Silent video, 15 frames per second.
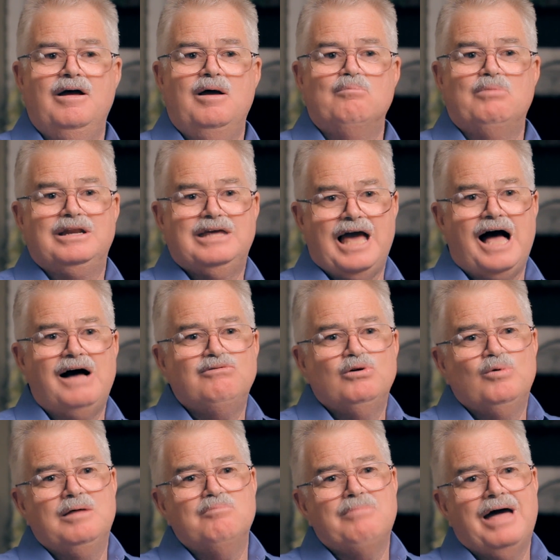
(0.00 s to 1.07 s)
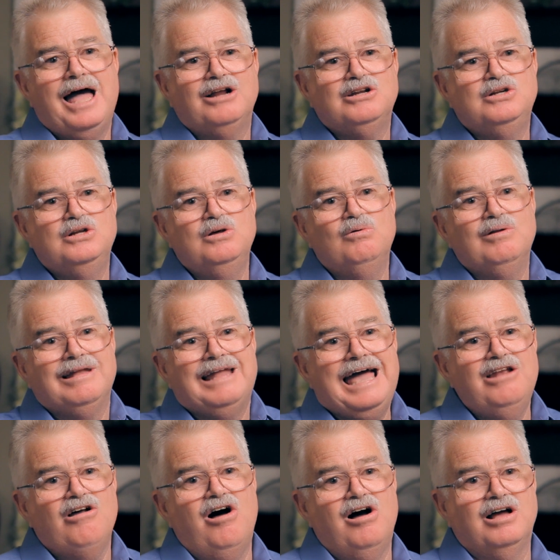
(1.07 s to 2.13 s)
But Calvin went back to
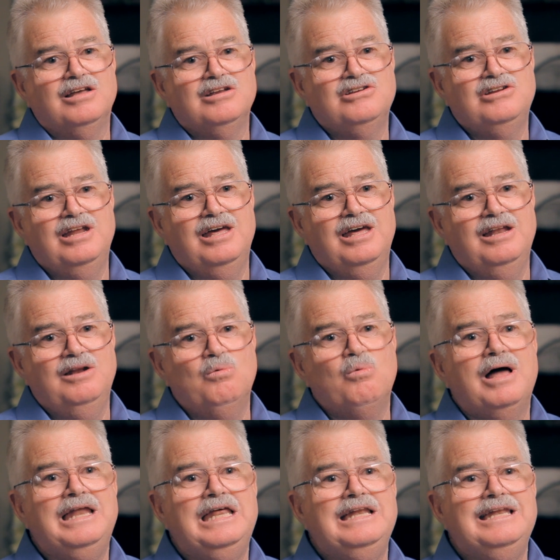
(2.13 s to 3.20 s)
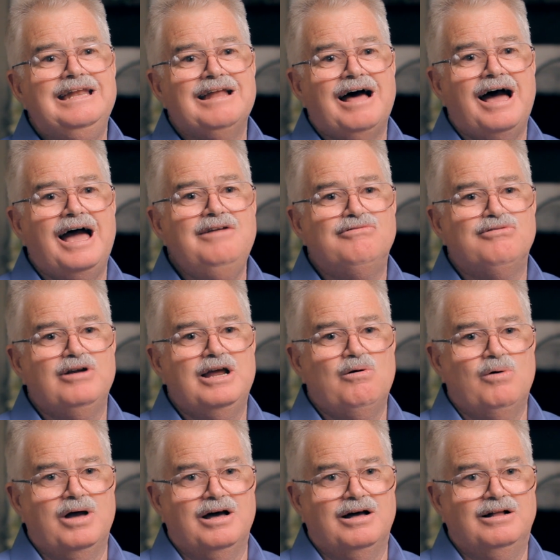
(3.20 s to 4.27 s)
late Augustine when he denied free
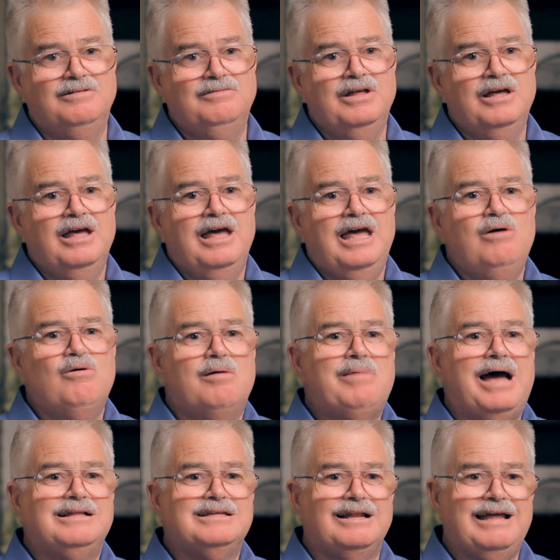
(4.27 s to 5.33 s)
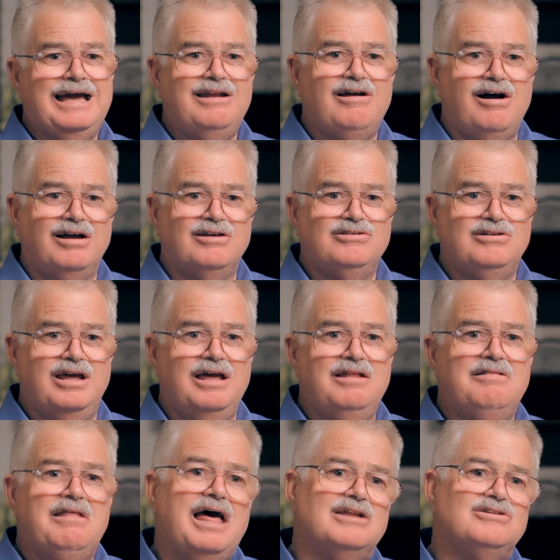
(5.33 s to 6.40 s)
will. He went back to late
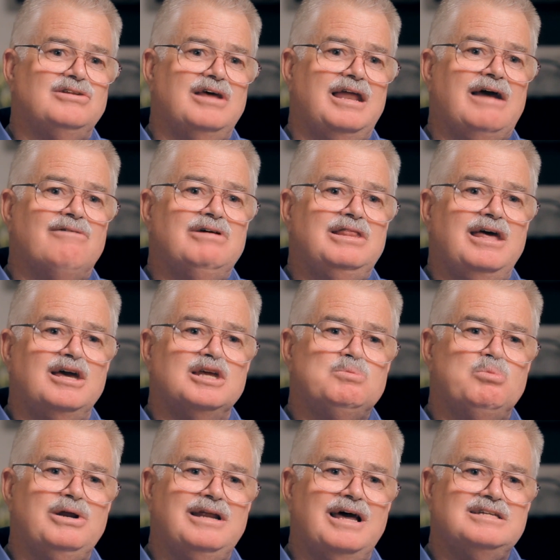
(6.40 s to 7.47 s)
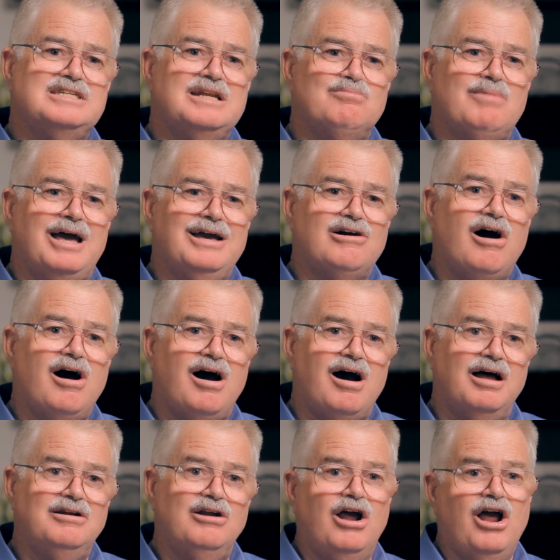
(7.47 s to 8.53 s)
Augustine that said everything is predestined by
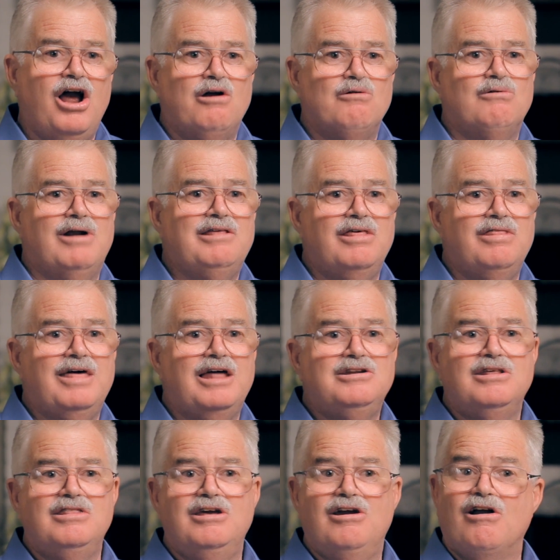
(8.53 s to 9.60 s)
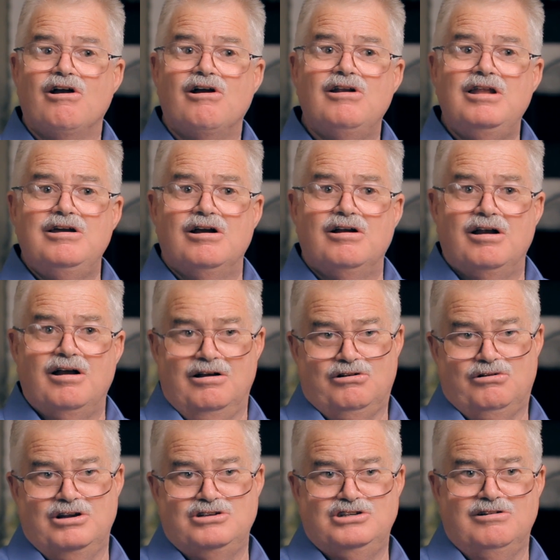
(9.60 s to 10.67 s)
God, rather than to the earlier
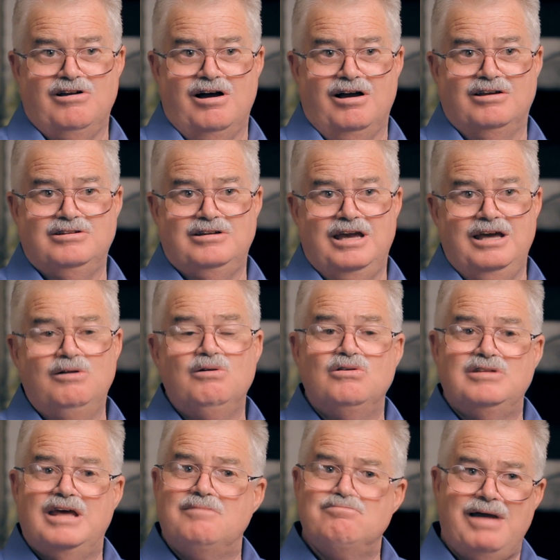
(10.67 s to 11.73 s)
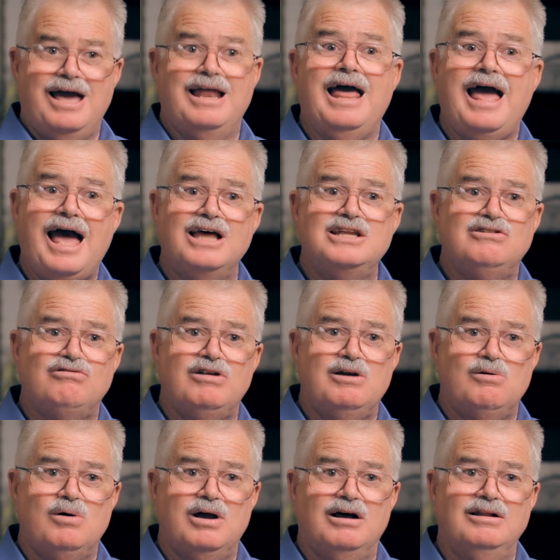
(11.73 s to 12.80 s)
Christian Augustine who said man has free
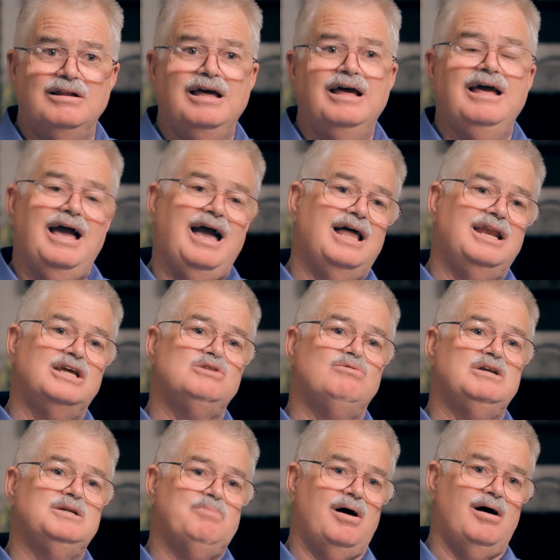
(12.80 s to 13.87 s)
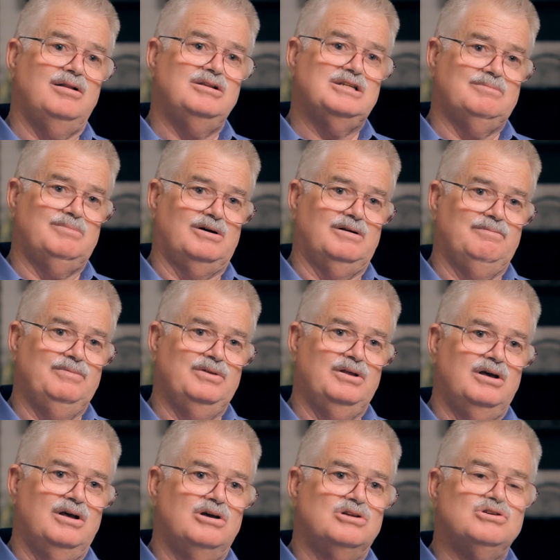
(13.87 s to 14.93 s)
will and is responsible.
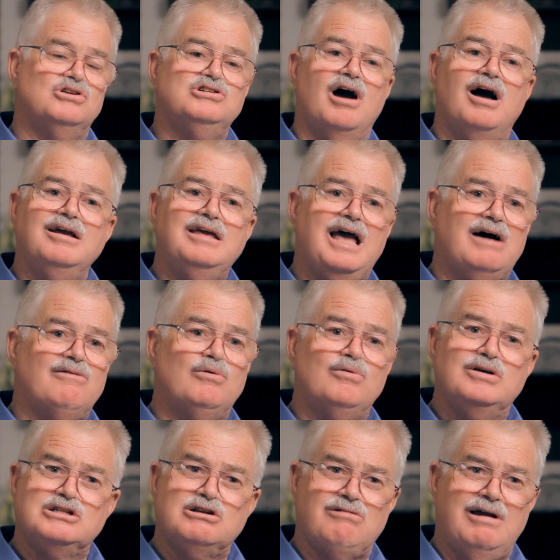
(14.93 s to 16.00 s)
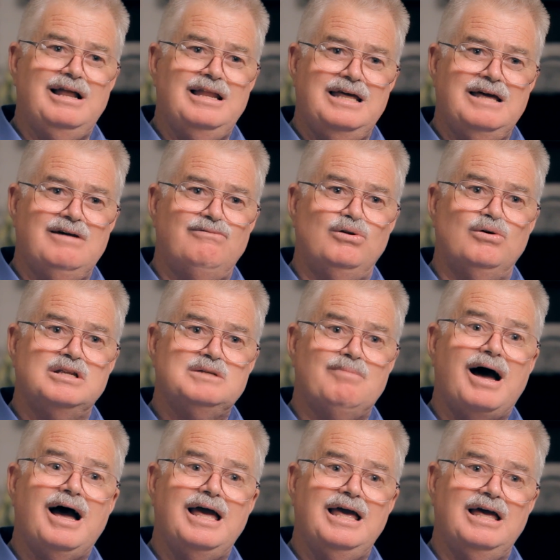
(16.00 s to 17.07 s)
So John Calvin was greatly influenced
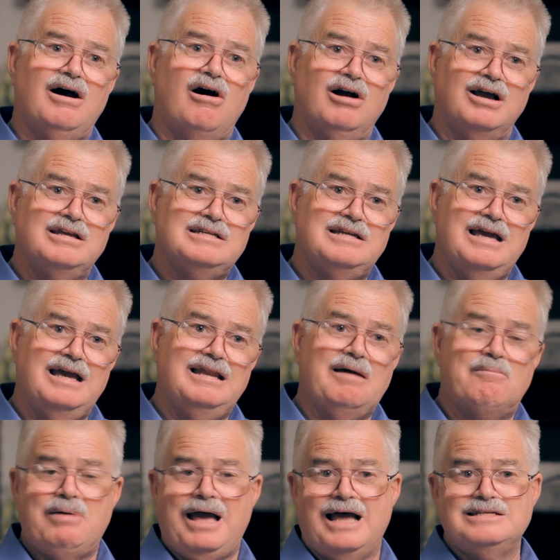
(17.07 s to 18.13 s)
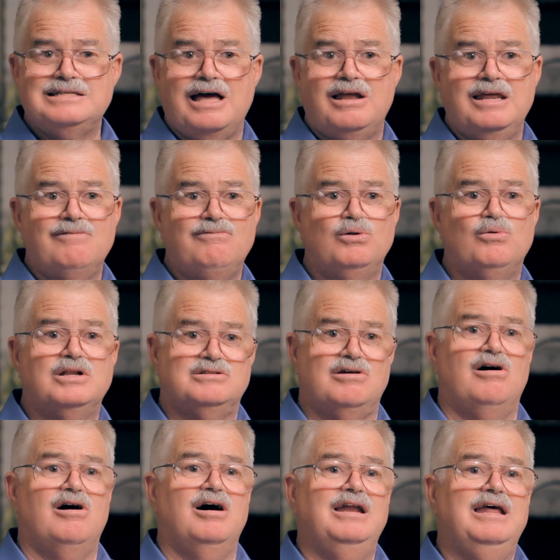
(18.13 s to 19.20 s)
by Augustine and passed that influence
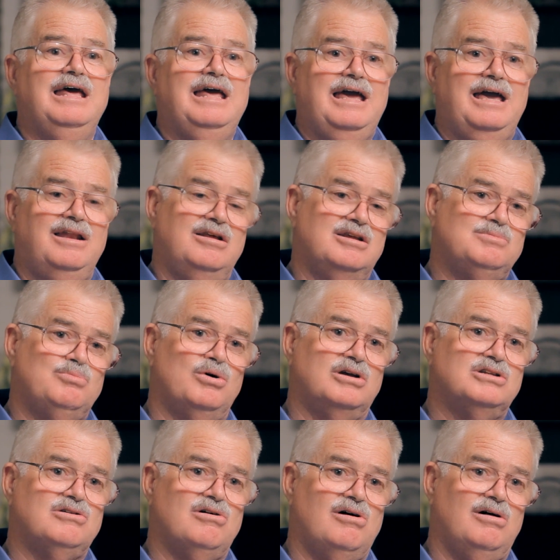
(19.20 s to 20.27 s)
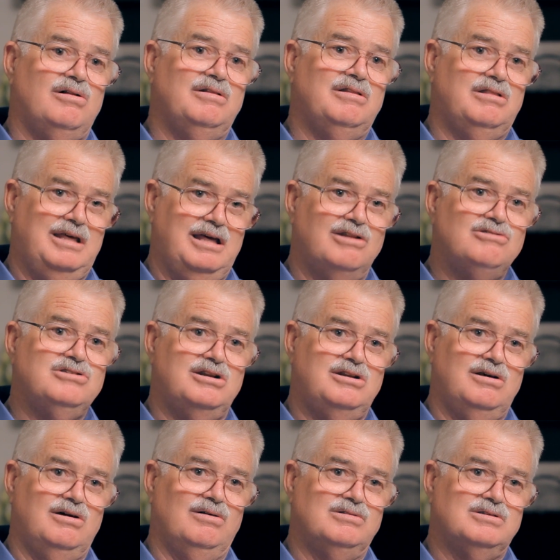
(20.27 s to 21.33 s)
on in his books called the
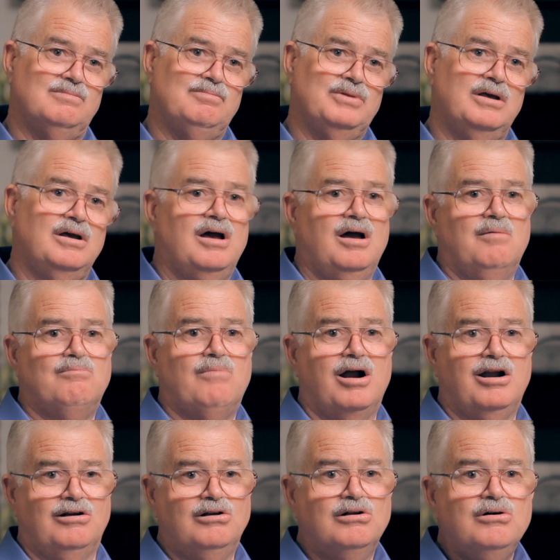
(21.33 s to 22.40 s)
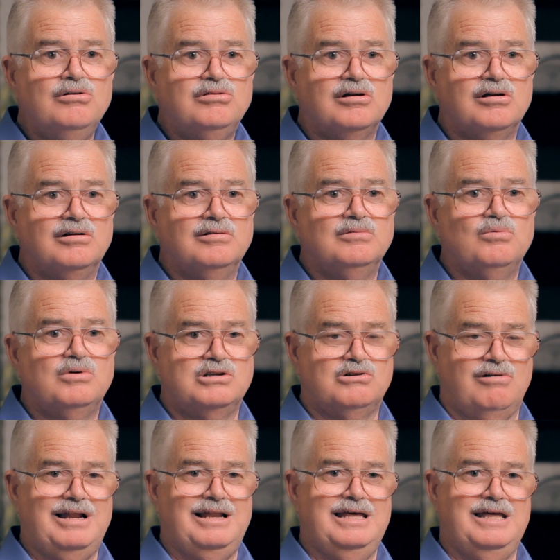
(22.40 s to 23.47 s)
Institutes. Martin Luther was
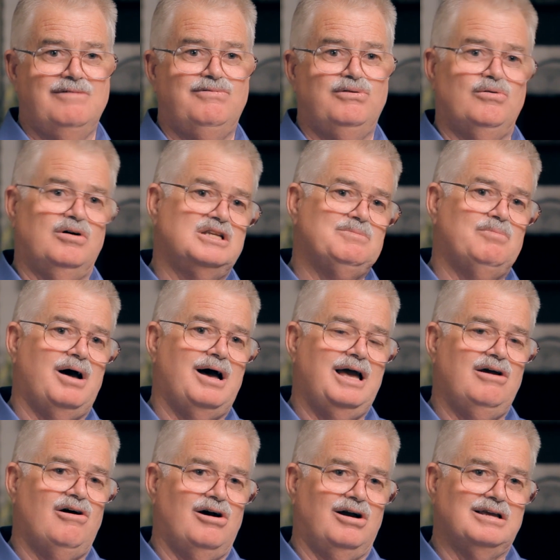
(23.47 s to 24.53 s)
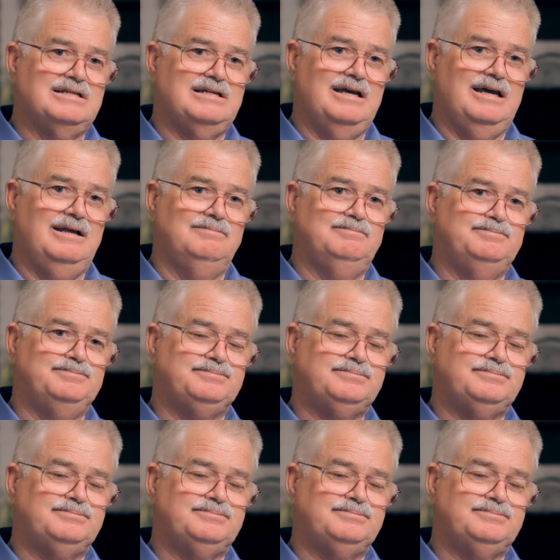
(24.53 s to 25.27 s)
greatly influenced by Augustine.